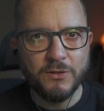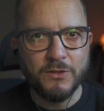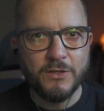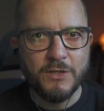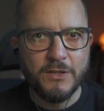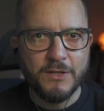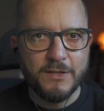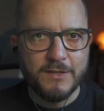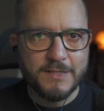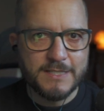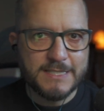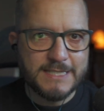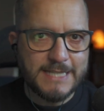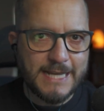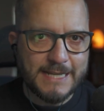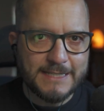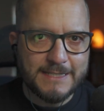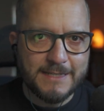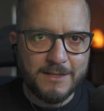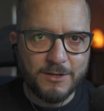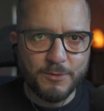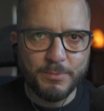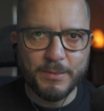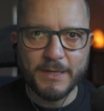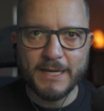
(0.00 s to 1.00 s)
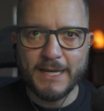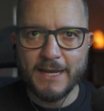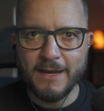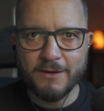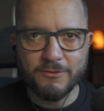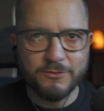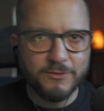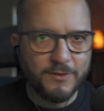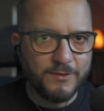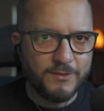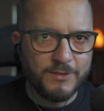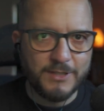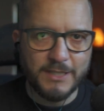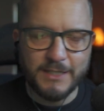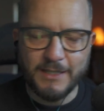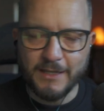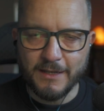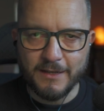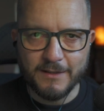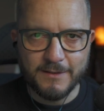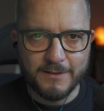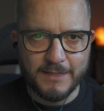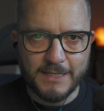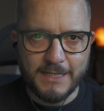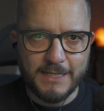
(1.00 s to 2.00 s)
setting up account,
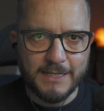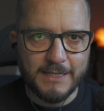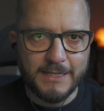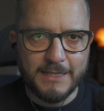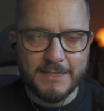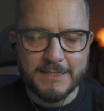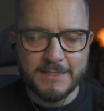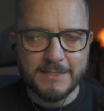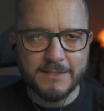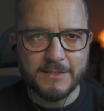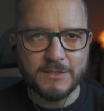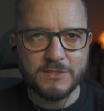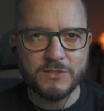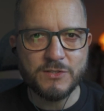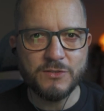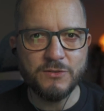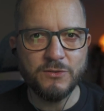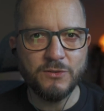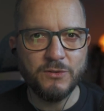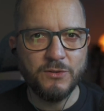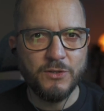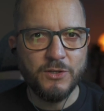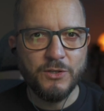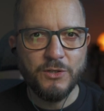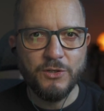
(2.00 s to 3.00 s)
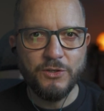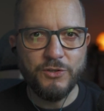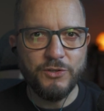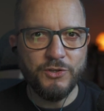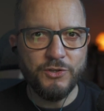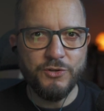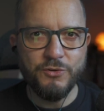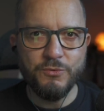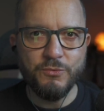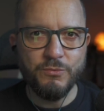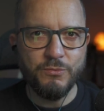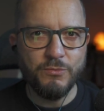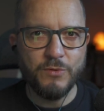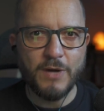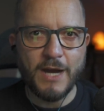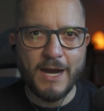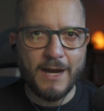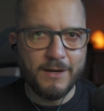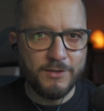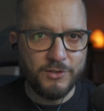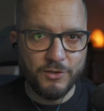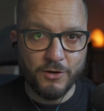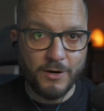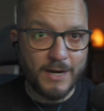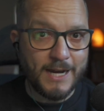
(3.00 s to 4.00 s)
thinking into the tool,
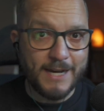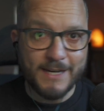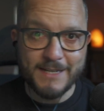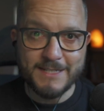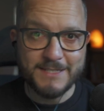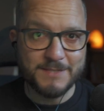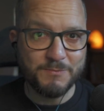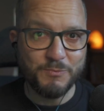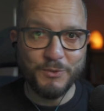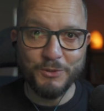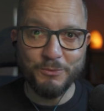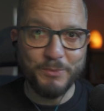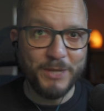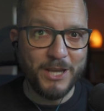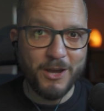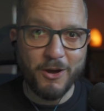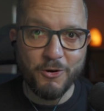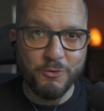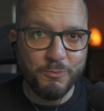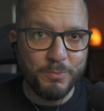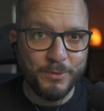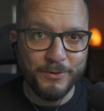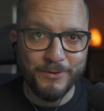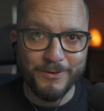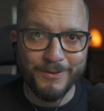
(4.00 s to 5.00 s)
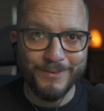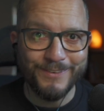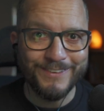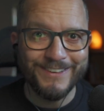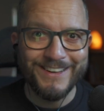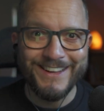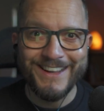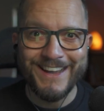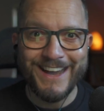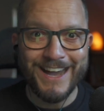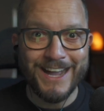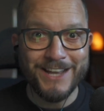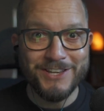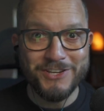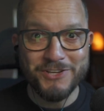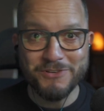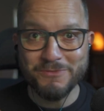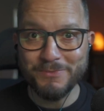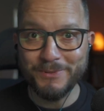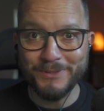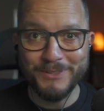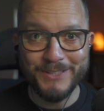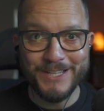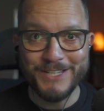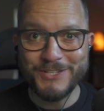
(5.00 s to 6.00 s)
your eyes will be opened and you will
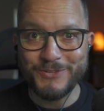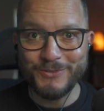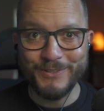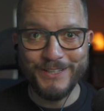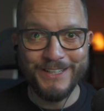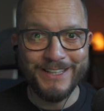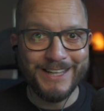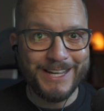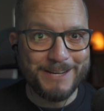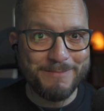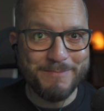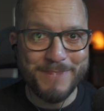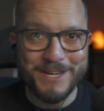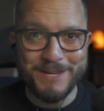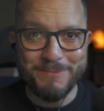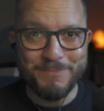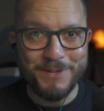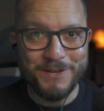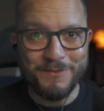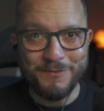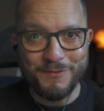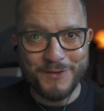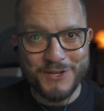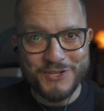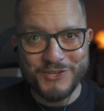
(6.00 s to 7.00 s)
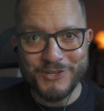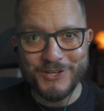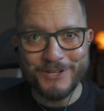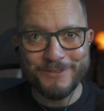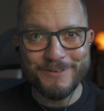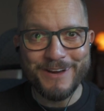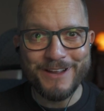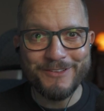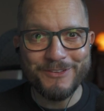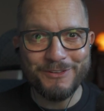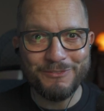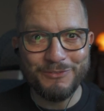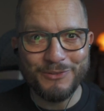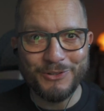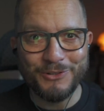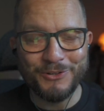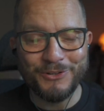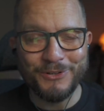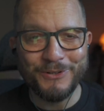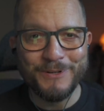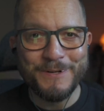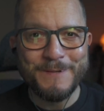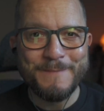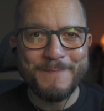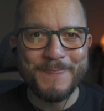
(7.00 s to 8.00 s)
literally, like me, be fishing around the floor
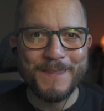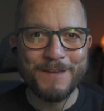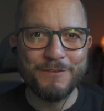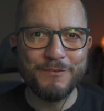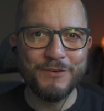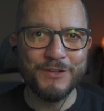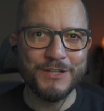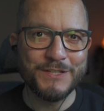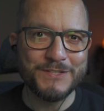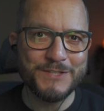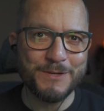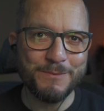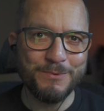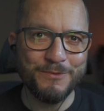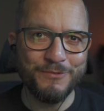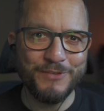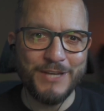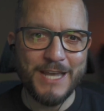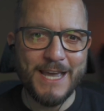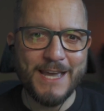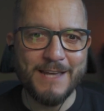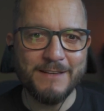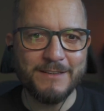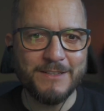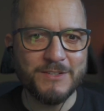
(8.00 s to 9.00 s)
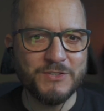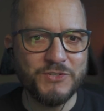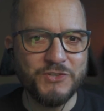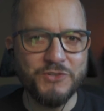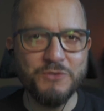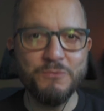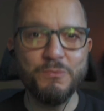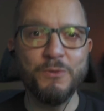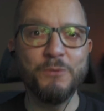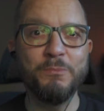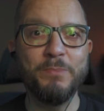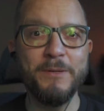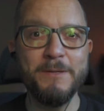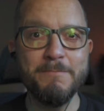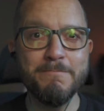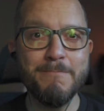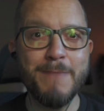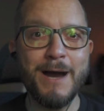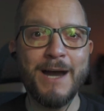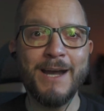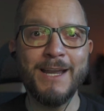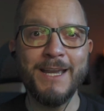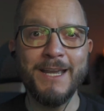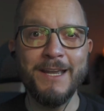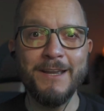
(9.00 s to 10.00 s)
for the top of your head because you will be
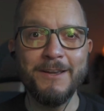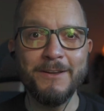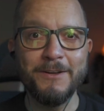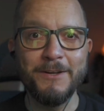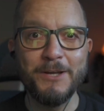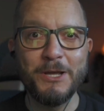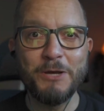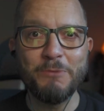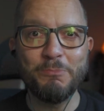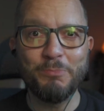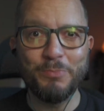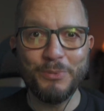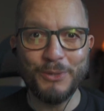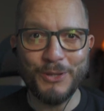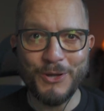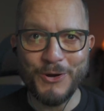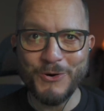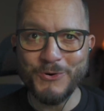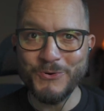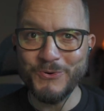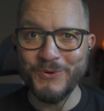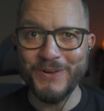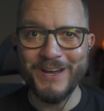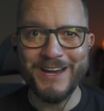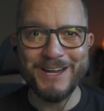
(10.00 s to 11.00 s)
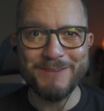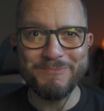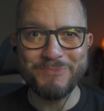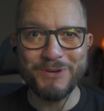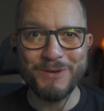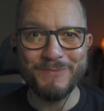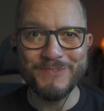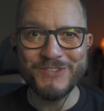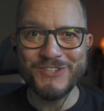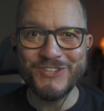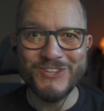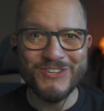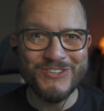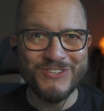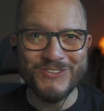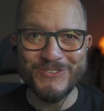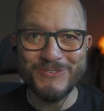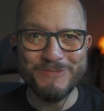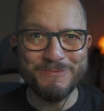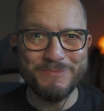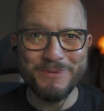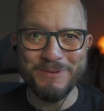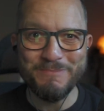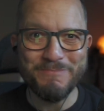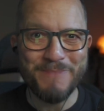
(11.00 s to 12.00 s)
mind blown. I promise you, you will
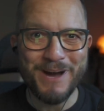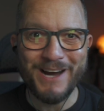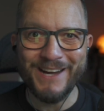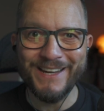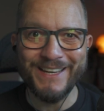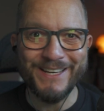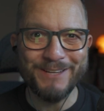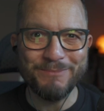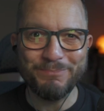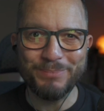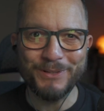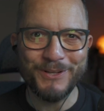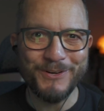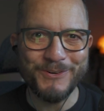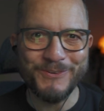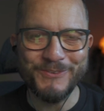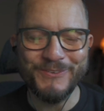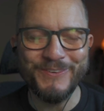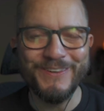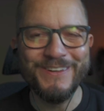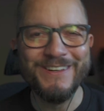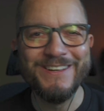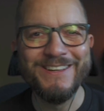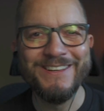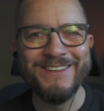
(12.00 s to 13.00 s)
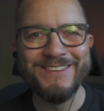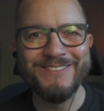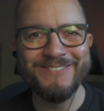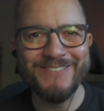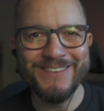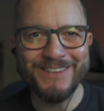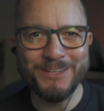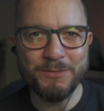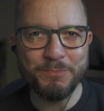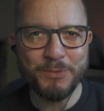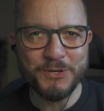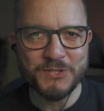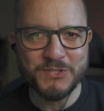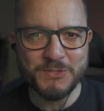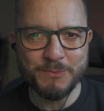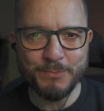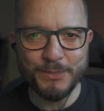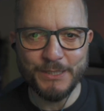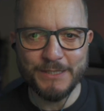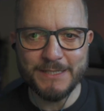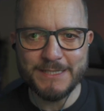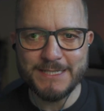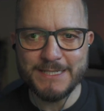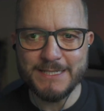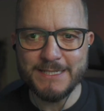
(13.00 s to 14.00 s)
be mind blown with the
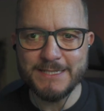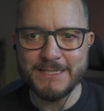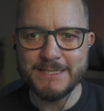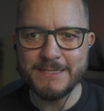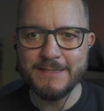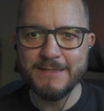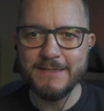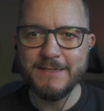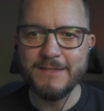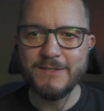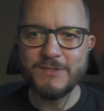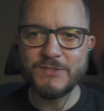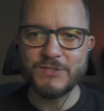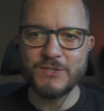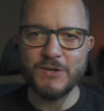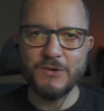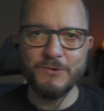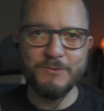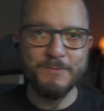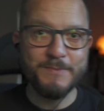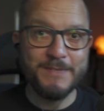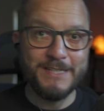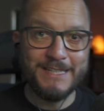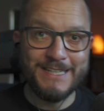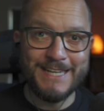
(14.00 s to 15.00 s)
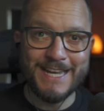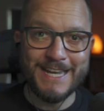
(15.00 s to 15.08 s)
possibilities. So get